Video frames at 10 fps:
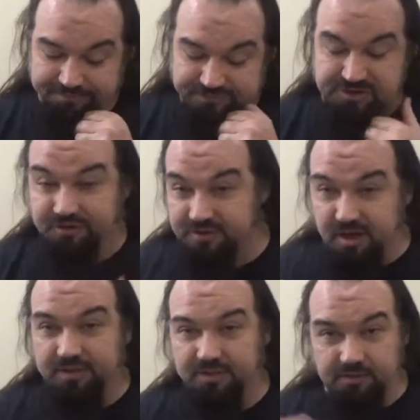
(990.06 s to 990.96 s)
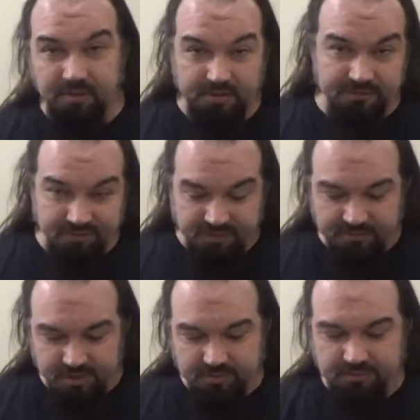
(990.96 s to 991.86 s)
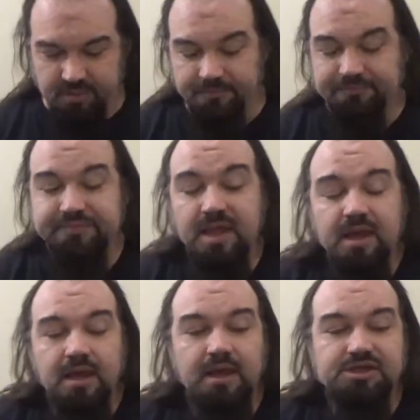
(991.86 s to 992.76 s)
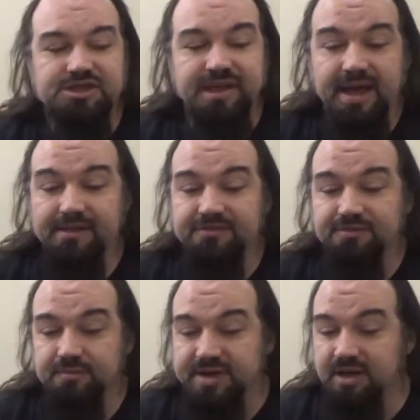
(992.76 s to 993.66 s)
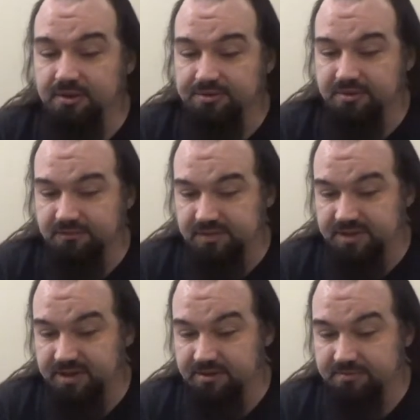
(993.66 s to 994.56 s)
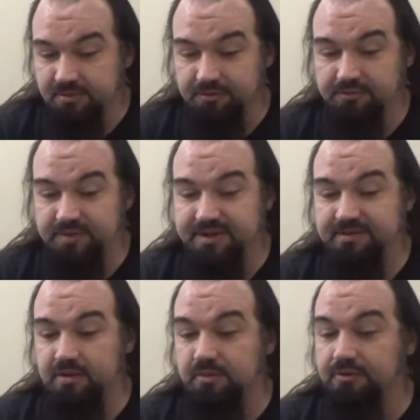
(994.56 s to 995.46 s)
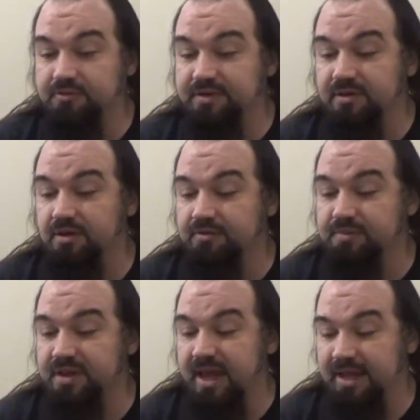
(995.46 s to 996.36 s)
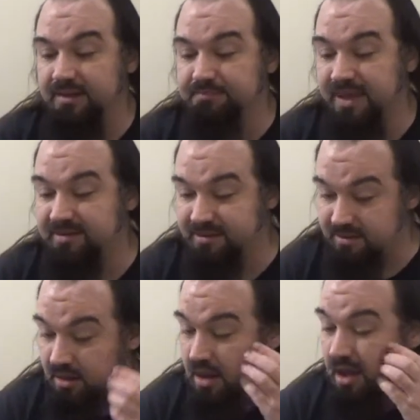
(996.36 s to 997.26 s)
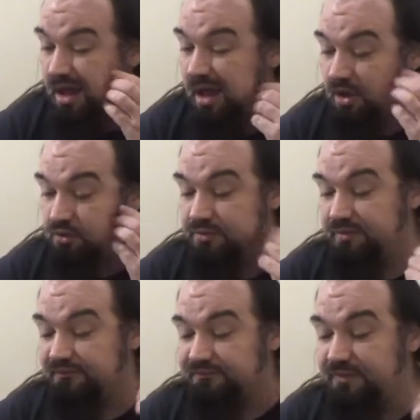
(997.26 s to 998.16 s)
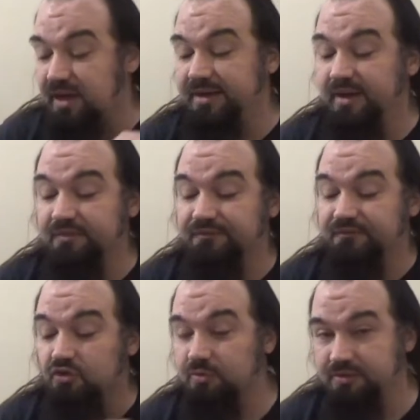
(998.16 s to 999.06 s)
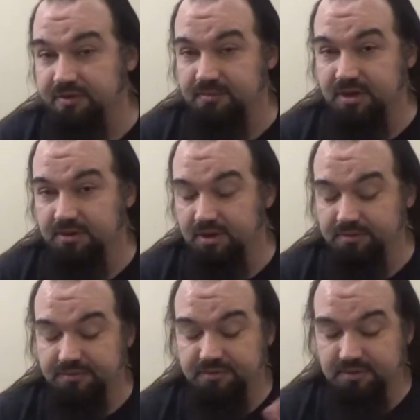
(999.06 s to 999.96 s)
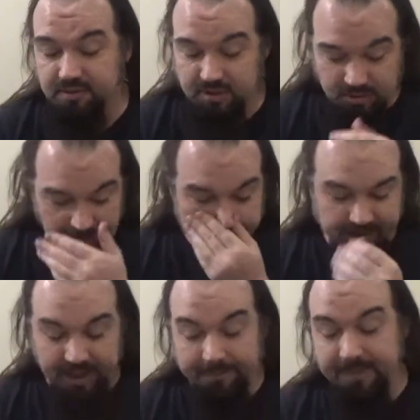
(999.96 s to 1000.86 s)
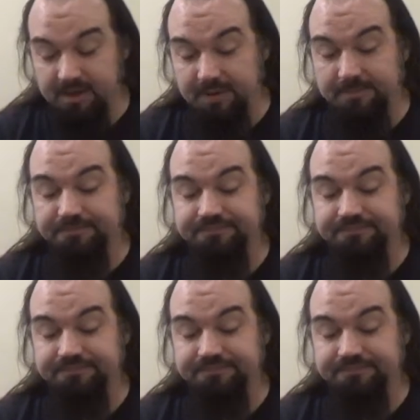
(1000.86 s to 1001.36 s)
She also got all the other perks of a symbiote. So, she's had 3 hosts over the years. Her most recent host being Andy Benton, who was another former symbiote host. But yeah, anyway.